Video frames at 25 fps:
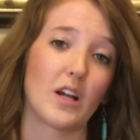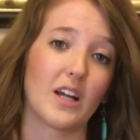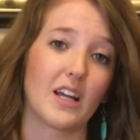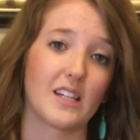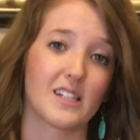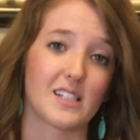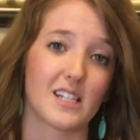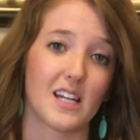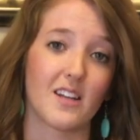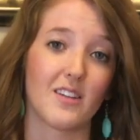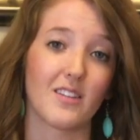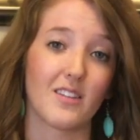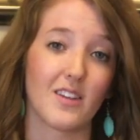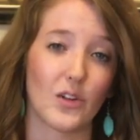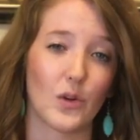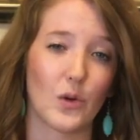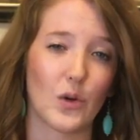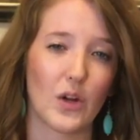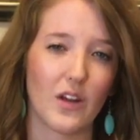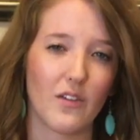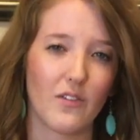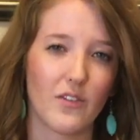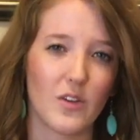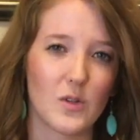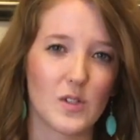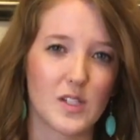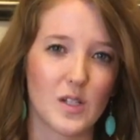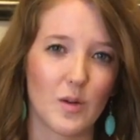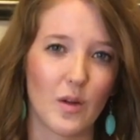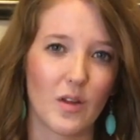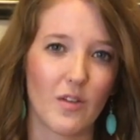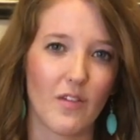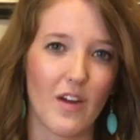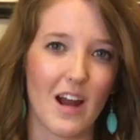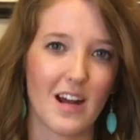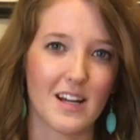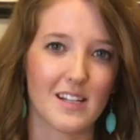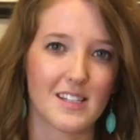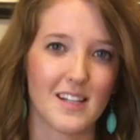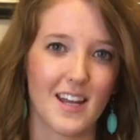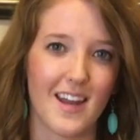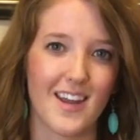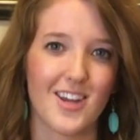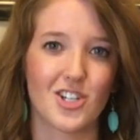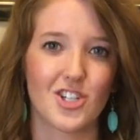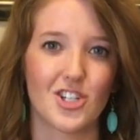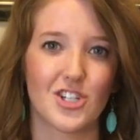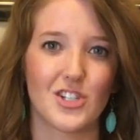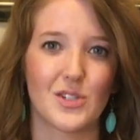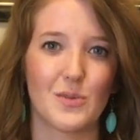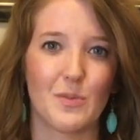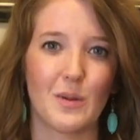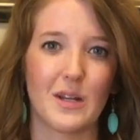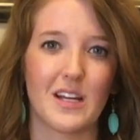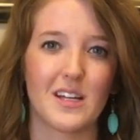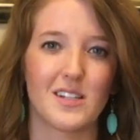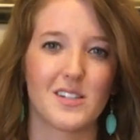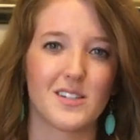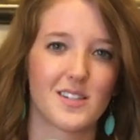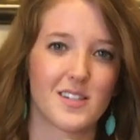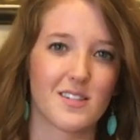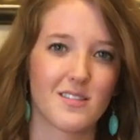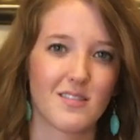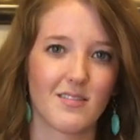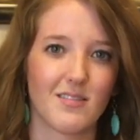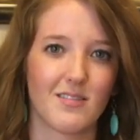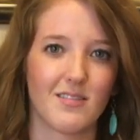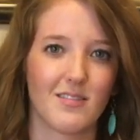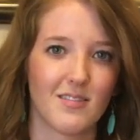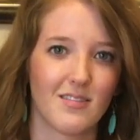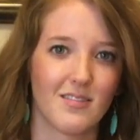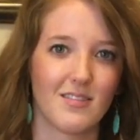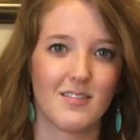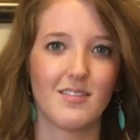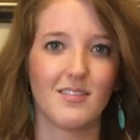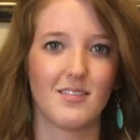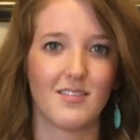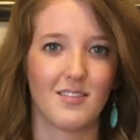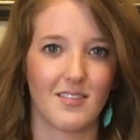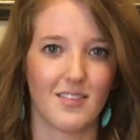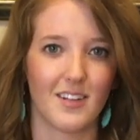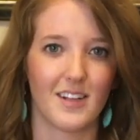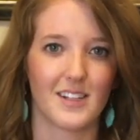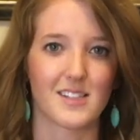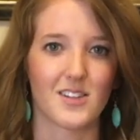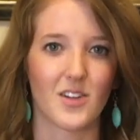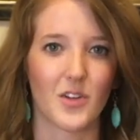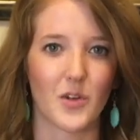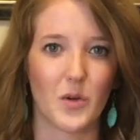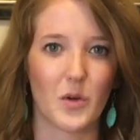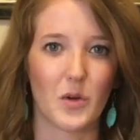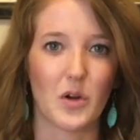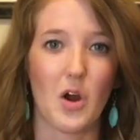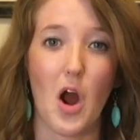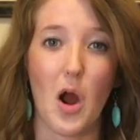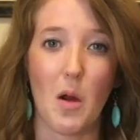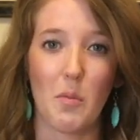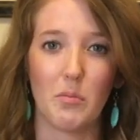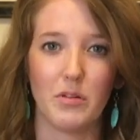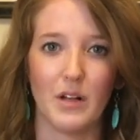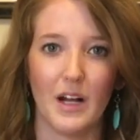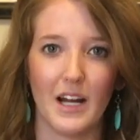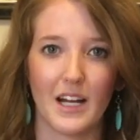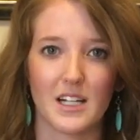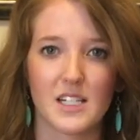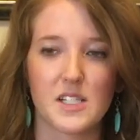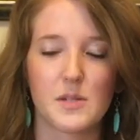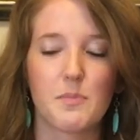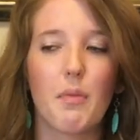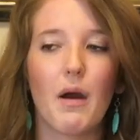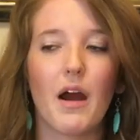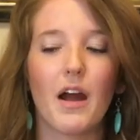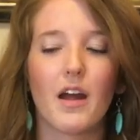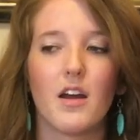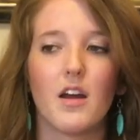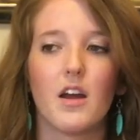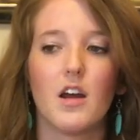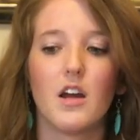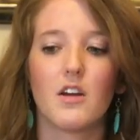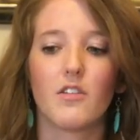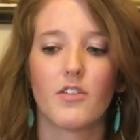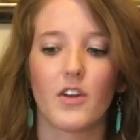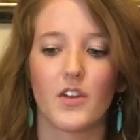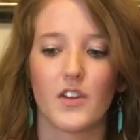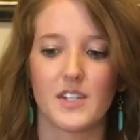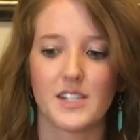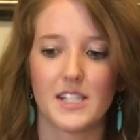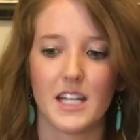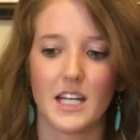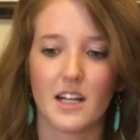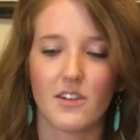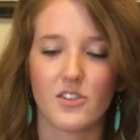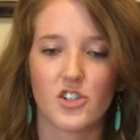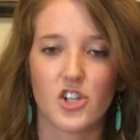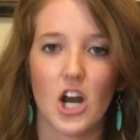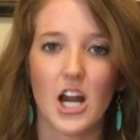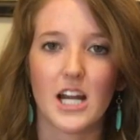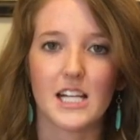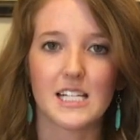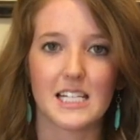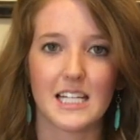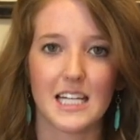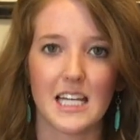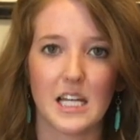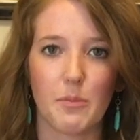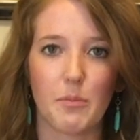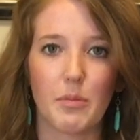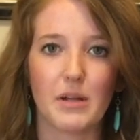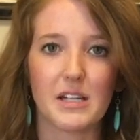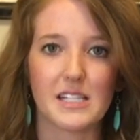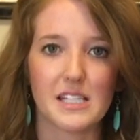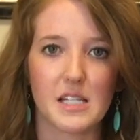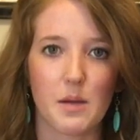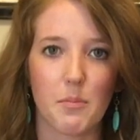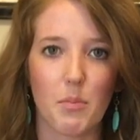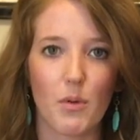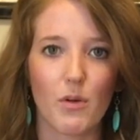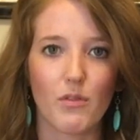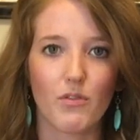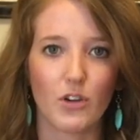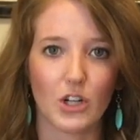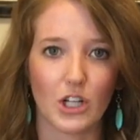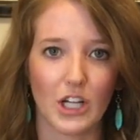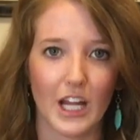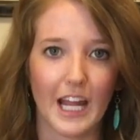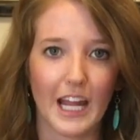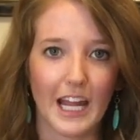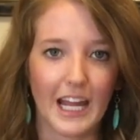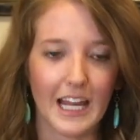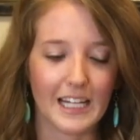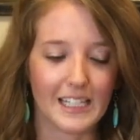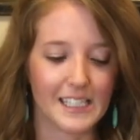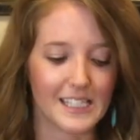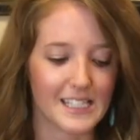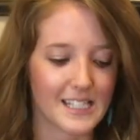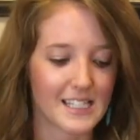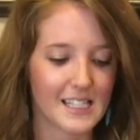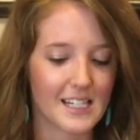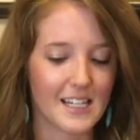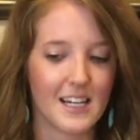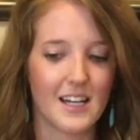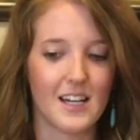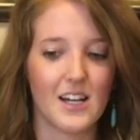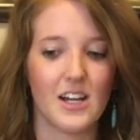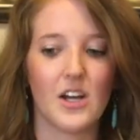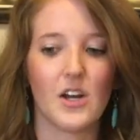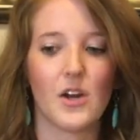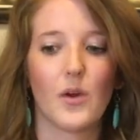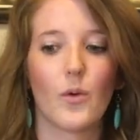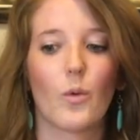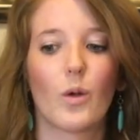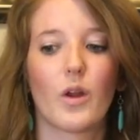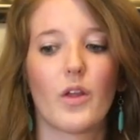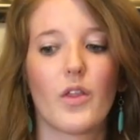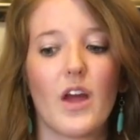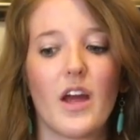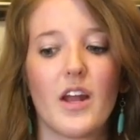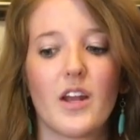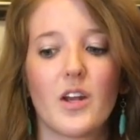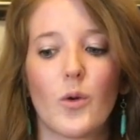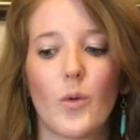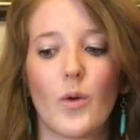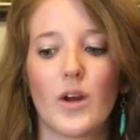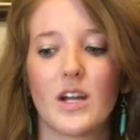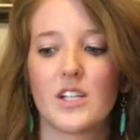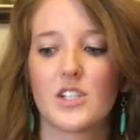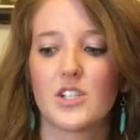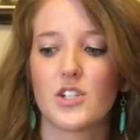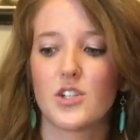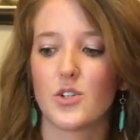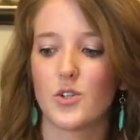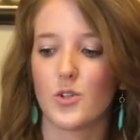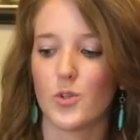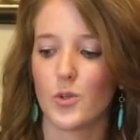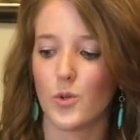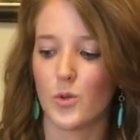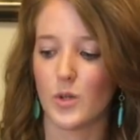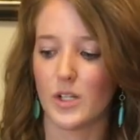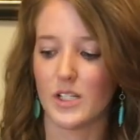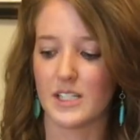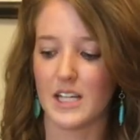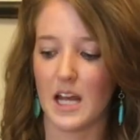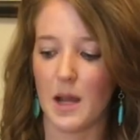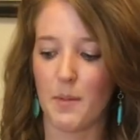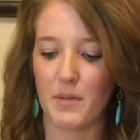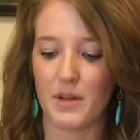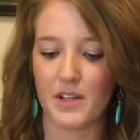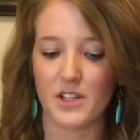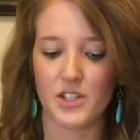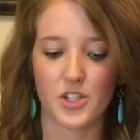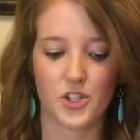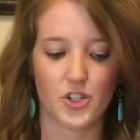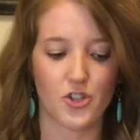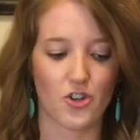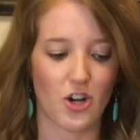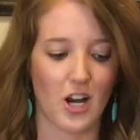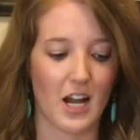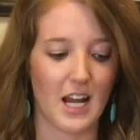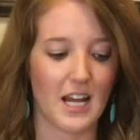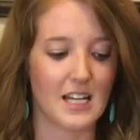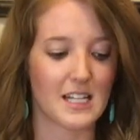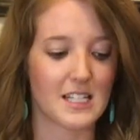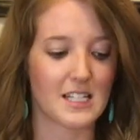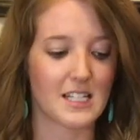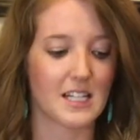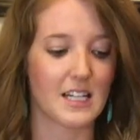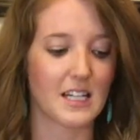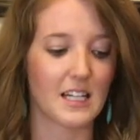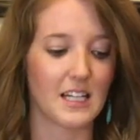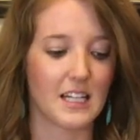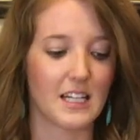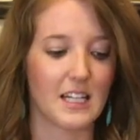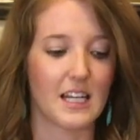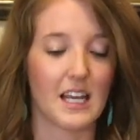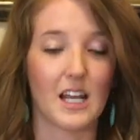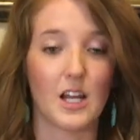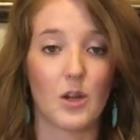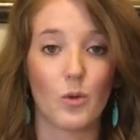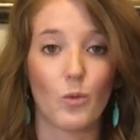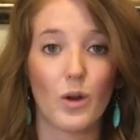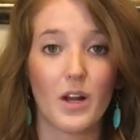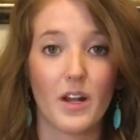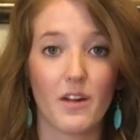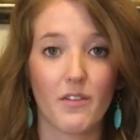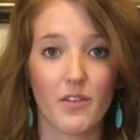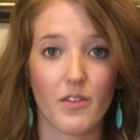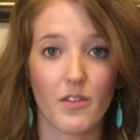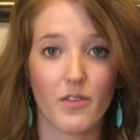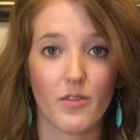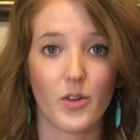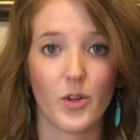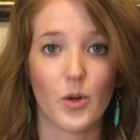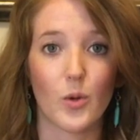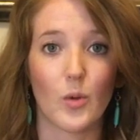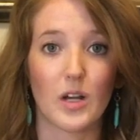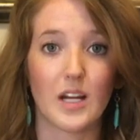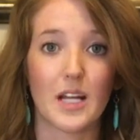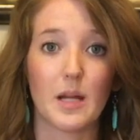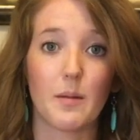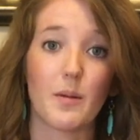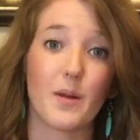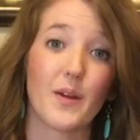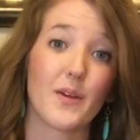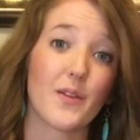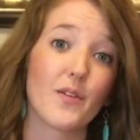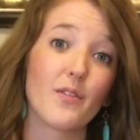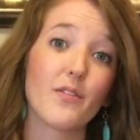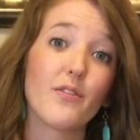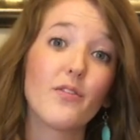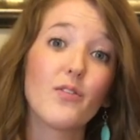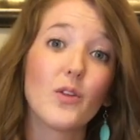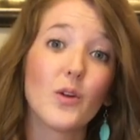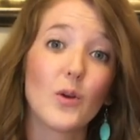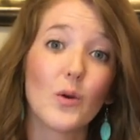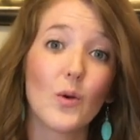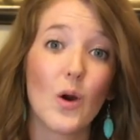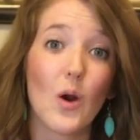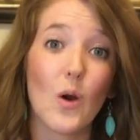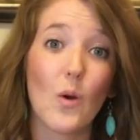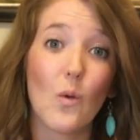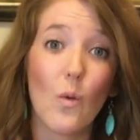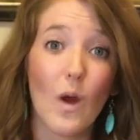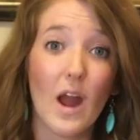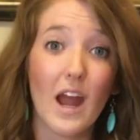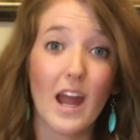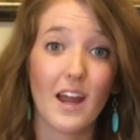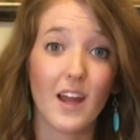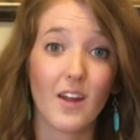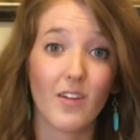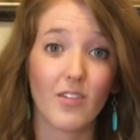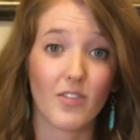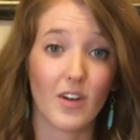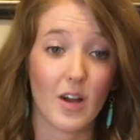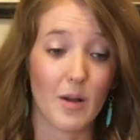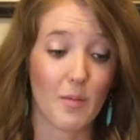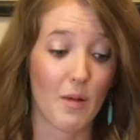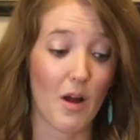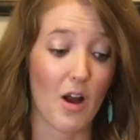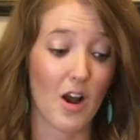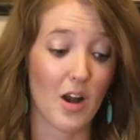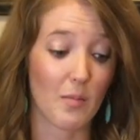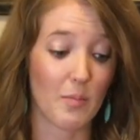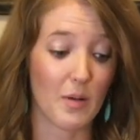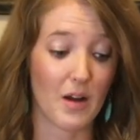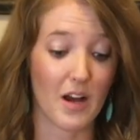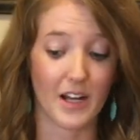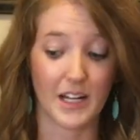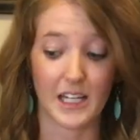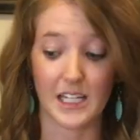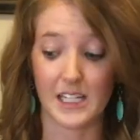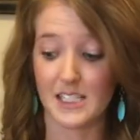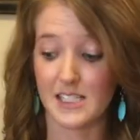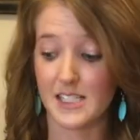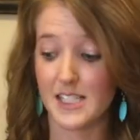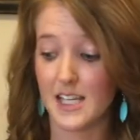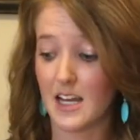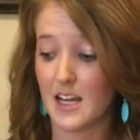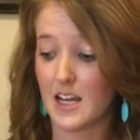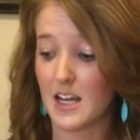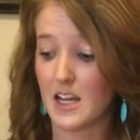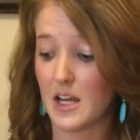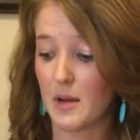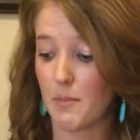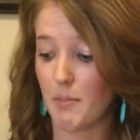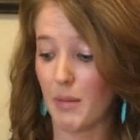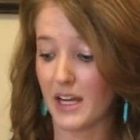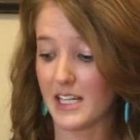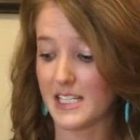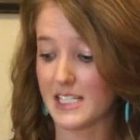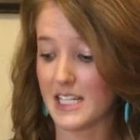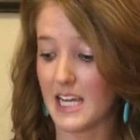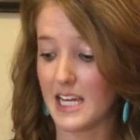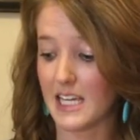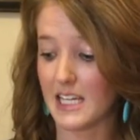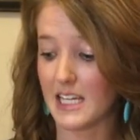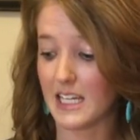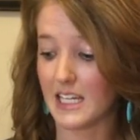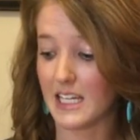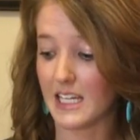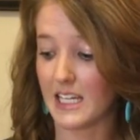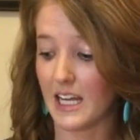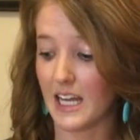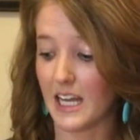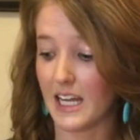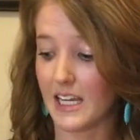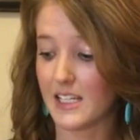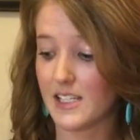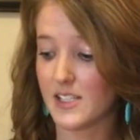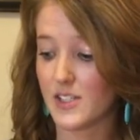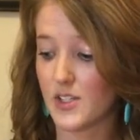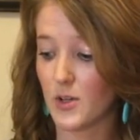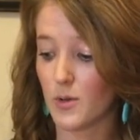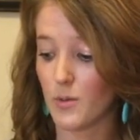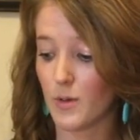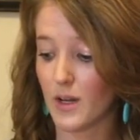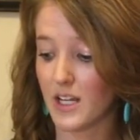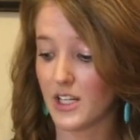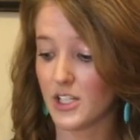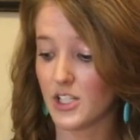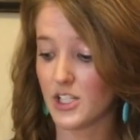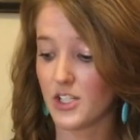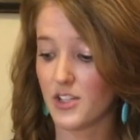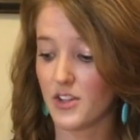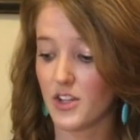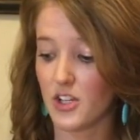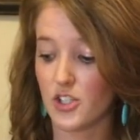is where it gets a little confusing with vaccinations because it's a little complex, but for the sake of trying to keep it simple for kids, we're then going to demonstrate getting rid of the flu or keeping the flu away from our bodies by taking a syringe.